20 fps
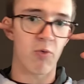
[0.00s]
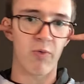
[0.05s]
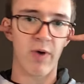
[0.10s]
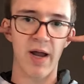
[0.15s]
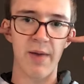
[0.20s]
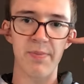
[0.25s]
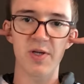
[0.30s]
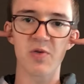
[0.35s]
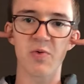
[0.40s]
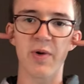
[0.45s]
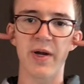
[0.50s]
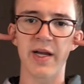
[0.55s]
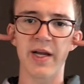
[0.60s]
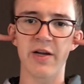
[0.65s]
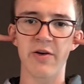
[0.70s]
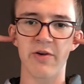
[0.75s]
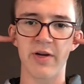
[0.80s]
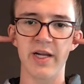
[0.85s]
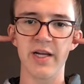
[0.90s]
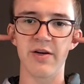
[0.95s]
right between
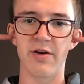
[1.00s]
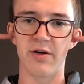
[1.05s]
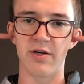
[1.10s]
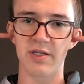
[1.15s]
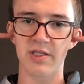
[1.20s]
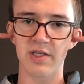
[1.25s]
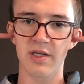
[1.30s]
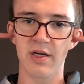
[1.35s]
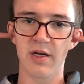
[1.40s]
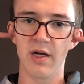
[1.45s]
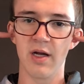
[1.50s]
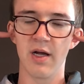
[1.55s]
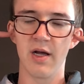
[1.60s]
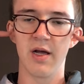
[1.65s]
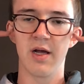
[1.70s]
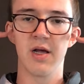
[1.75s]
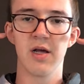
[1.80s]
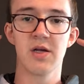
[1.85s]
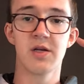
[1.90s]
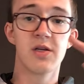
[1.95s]
your ears.
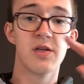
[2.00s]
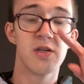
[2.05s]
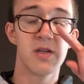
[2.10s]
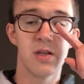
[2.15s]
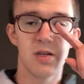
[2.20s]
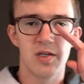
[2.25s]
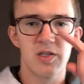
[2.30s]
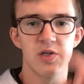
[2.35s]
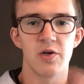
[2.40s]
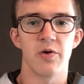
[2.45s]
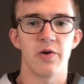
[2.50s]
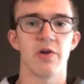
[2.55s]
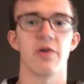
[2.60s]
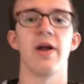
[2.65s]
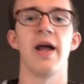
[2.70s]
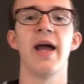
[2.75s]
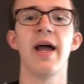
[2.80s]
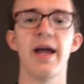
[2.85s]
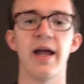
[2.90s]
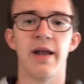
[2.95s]
So your
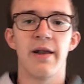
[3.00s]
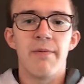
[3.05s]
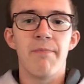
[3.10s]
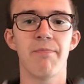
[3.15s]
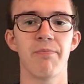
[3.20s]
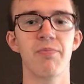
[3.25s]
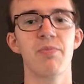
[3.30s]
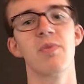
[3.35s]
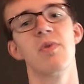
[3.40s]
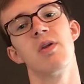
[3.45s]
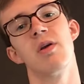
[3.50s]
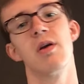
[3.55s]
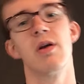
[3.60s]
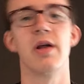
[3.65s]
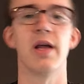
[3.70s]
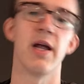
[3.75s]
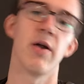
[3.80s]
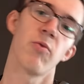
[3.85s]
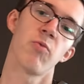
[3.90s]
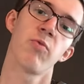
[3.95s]
head,
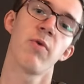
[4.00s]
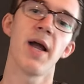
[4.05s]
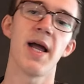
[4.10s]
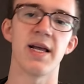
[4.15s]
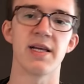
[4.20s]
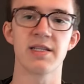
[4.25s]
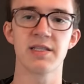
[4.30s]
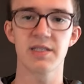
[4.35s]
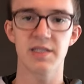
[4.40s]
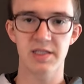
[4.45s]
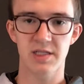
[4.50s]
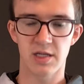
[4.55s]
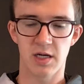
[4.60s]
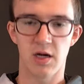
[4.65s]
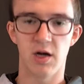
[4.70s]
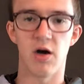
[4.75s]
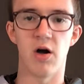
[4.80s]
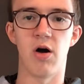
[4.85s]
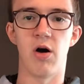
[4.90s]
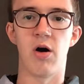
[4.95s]
it rests
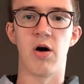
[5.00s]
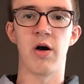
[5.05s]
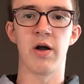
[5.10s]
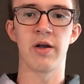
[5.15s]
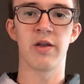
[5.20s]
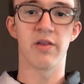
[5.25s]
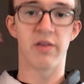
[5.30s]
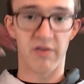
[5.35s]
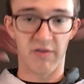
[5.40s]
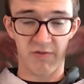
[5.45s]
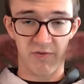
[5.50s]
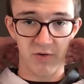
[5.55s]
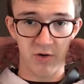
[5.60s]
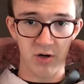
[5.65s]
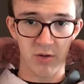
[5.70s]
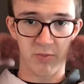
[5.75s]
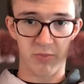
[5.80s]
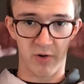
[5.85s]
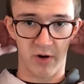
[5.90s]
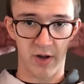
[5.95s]
on the
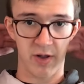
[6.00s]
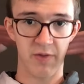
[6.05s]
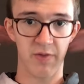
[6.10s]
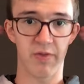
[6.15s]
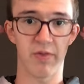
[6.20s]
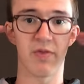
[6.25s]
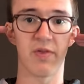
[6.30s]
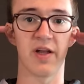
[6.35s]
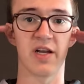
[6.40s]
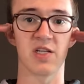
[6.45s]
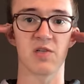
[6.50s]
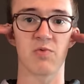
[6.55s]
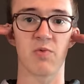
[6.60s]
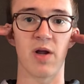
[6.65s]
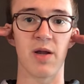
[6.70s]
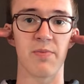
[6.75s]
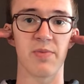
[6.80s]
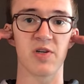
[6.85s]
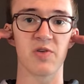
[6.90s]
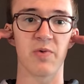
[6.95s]
vertebra that is
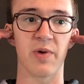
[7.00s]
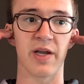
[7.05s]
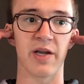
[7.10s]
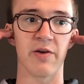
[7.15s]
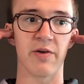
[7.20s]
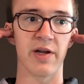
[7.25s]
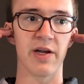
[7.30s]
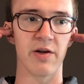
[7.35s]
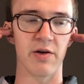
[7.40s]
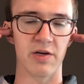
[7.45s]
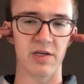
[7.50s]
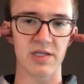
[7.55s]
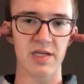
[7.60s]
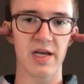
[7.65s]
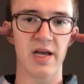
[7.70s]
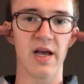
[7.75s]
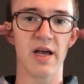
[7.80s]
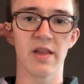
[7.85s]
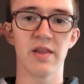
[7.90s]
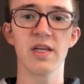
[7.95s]
right between your ears.
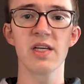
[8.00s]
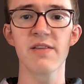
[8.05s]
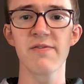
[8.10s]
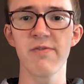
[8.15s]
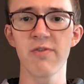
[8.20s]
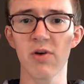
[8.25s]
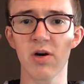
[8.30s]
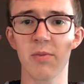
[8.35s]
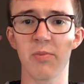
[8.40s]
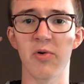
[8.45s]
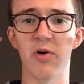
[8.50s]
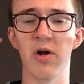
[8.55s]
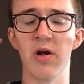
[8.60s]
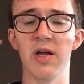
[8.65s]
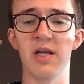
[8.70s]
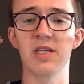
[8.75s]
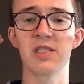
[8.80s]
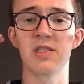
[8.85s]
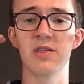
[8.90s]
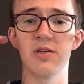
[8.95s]
This vertebra
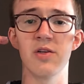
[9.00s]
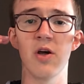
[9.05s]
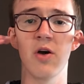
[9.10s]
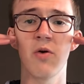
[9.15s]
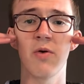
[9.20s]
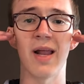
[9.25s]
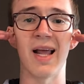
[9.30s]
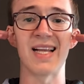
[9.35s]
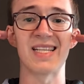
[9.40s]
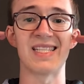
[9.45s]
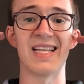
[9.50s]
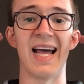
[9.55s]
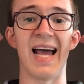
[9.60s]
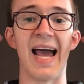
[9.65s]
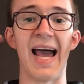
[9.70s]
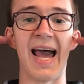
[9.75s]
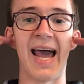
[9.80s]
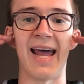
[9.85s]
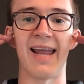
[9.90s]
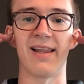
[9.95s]
is known as the
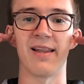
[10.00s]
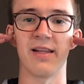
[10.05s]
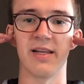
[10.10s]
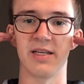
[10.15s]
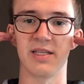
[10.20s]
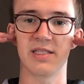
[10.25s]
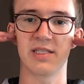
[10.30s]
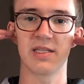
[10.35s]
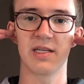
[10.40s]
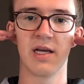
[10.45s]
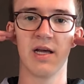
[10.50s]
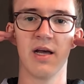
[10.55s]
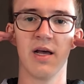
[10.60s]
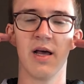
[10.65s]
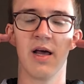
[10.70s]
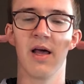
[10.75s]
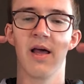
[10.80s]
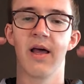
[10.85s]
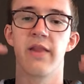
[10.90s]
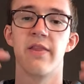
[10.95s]
atlas.
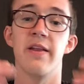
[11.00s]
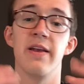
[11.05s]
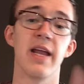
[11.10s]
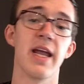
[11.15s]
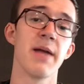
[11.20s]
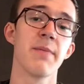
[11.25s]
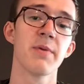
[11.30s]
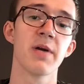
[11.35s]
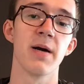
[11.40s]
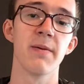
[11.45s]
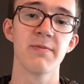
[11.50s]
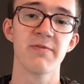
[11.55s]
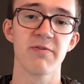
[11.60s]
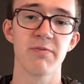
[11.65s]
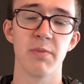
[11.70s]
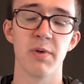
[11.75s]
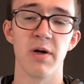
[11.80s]
The name comes from